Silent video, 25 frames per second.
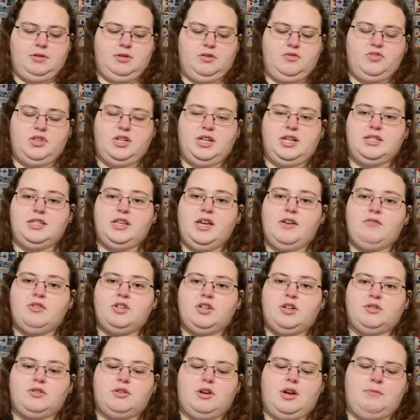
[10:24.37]
So if you guys haven't
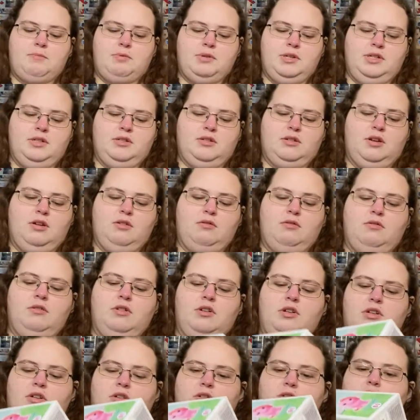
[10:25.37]
checked her out, please go
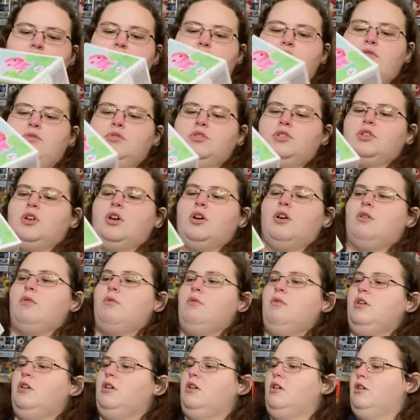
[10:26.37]
do
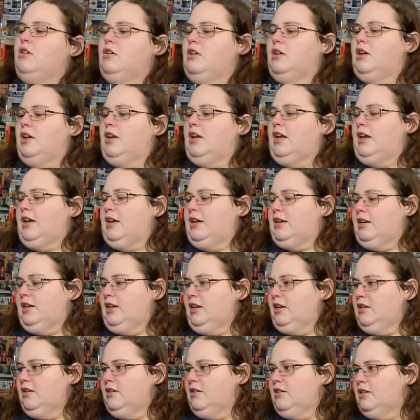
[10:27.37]
so. And
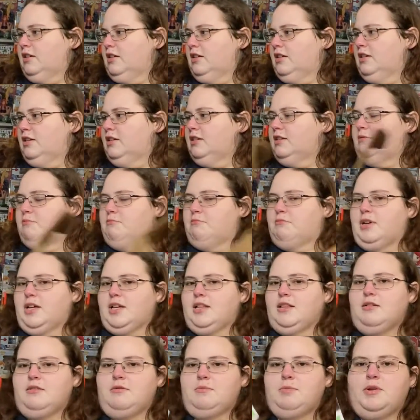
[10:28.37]
here is My
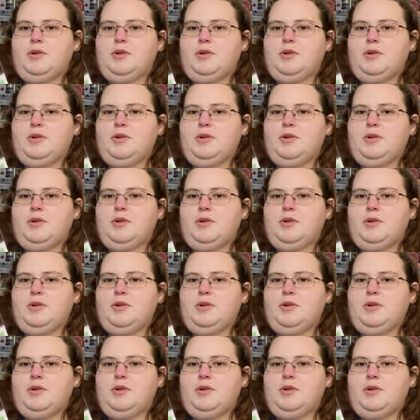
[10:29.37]
Little